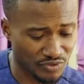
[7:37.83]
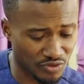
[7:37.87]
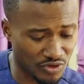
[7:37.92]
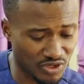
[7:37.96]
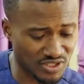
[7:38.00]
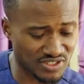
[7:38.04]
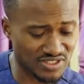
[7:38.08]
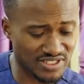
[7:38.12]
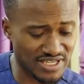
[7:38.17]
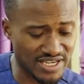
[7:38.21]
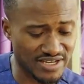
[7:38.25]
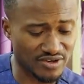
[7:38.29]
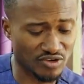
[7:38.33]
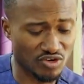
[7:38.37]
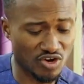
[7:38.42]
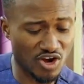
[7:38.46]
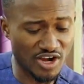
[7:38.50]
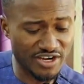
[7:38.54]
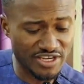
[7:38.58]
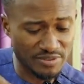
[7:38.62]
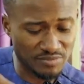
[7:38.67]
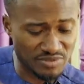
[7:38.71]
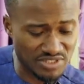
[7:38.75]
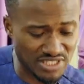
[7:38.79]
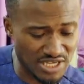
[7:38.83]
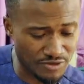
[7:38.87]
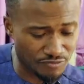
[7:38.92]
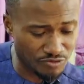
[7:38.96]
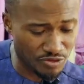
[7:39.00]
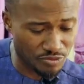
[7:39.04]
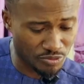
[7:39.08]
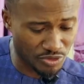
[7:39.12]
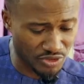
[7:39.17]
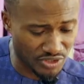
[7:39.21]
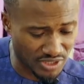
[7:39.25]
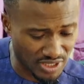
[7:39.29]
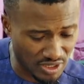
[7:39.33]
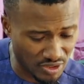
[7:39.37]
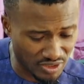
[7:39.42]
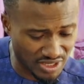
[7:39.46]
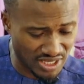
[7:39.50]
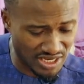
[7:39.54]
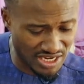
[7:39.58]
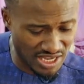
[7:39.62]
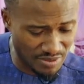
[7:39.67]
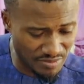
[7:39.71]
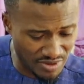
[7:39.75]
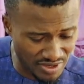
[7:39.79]
God said, God himself will be there.
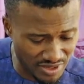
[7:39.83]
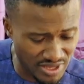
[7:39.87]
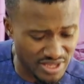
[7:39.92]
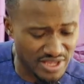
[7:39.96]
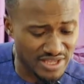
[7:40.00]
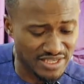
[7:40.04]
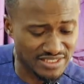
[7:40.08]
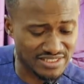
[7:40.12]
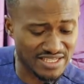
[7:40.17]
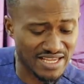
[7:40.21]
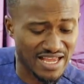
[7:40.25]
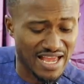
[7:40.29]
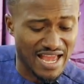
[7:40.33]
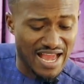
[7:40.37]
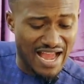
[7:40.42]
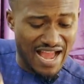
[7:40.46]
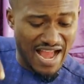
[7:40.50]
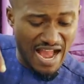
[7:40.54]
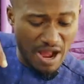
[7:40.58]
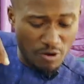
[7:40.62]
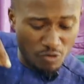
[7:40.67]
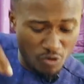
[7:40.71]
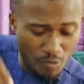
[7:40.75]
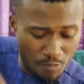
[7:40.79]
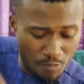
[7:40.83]
Okay, he said, I